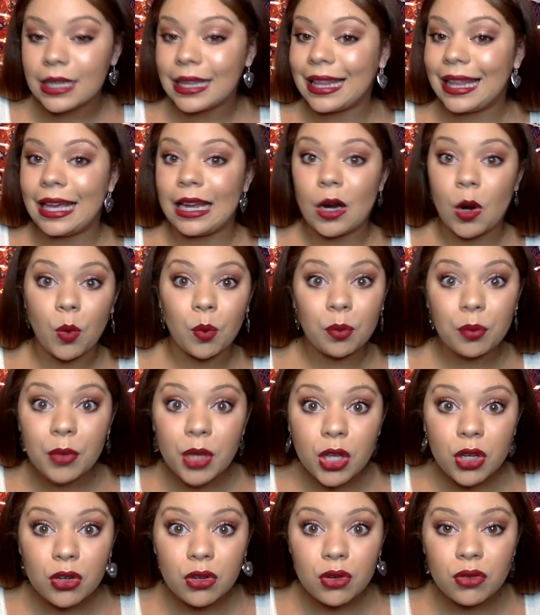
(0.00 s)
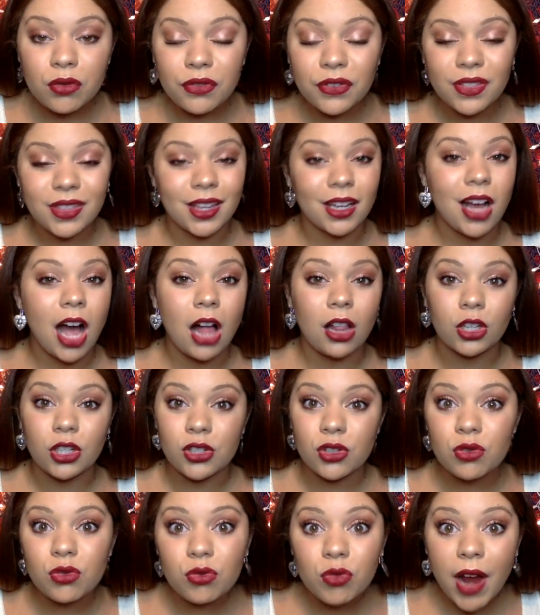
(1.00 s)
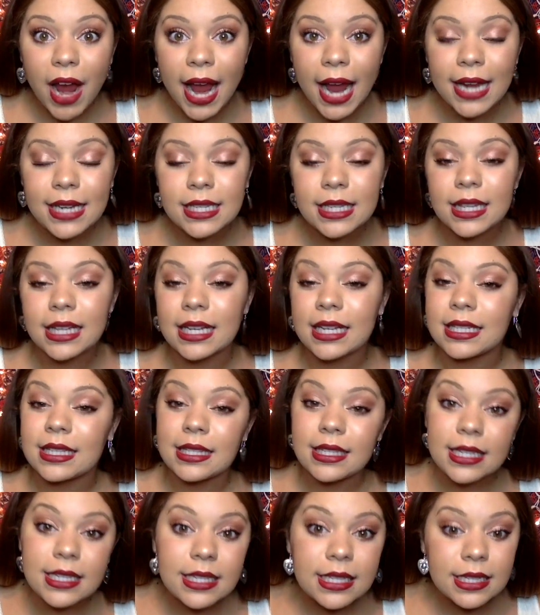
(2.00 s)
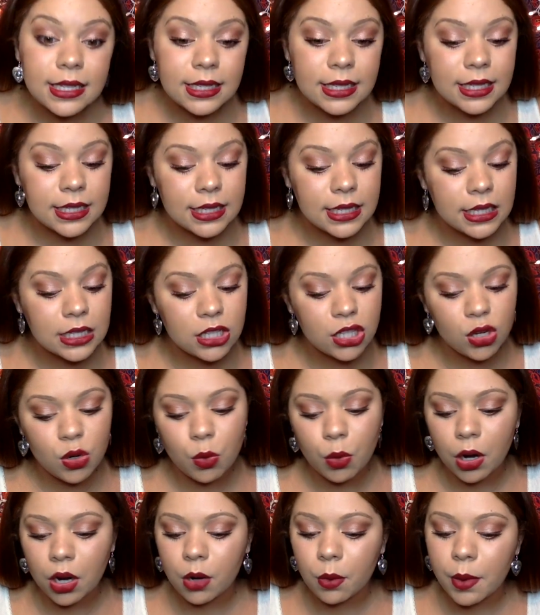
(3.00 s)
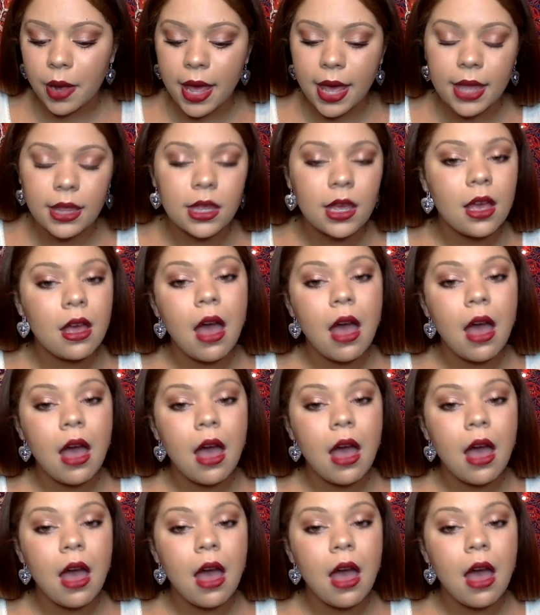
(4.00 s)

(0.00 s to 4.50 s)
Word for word: They don't move. The color's great. The consistency's easy to work with.